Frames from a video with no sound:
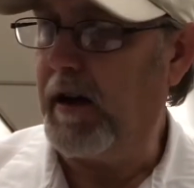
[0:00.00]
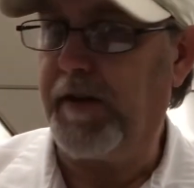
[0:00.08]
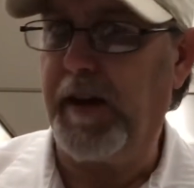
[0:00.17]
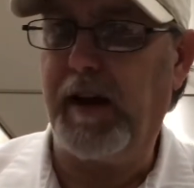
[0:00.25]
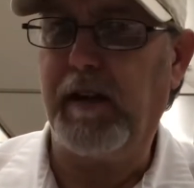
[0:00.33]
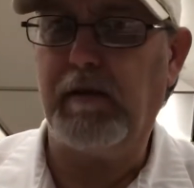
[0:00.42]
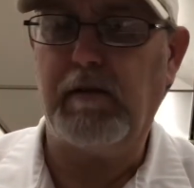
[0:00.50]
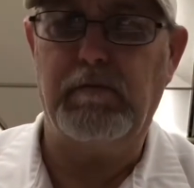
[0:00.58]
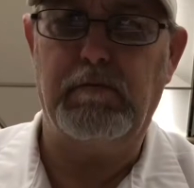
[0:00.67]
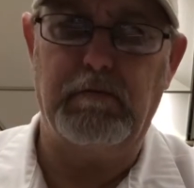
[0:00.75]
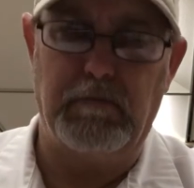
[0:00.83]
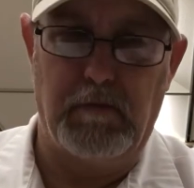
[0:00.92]
think,
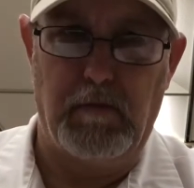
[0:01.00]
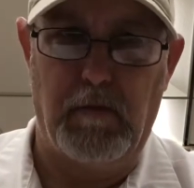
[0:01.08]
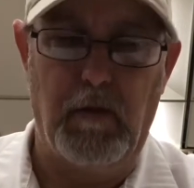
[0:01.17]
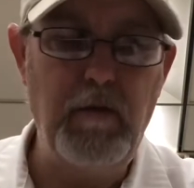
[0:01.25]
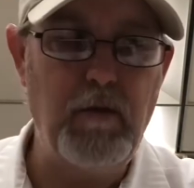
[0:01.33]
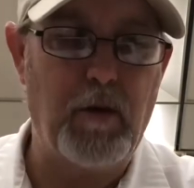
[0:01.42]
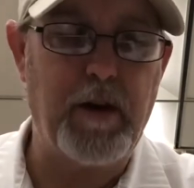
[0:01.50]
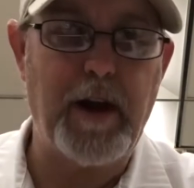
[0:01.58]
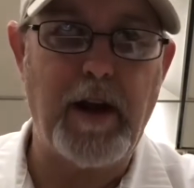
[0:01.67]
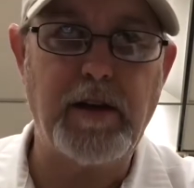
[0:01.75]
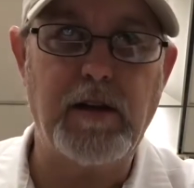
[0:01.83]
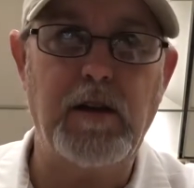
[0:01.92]
what did
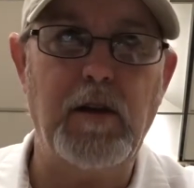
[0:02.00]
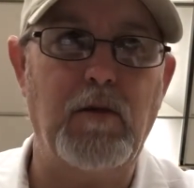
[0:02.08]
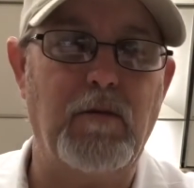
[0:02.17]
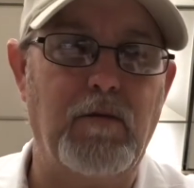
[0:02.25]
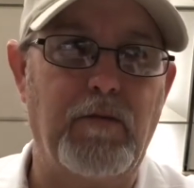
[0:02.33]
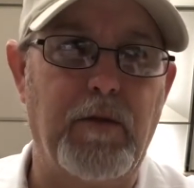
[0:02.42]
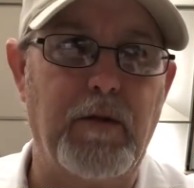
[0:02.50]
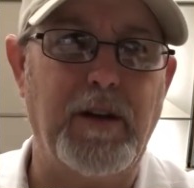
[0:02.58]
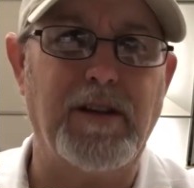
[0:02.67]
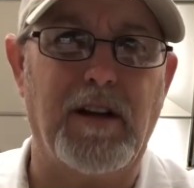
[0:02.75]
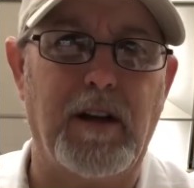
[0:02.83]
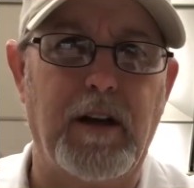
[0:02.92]
I just do
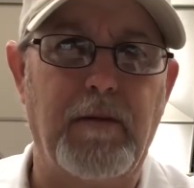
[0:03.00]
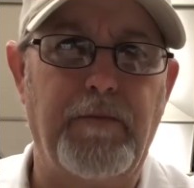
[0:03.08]
recently?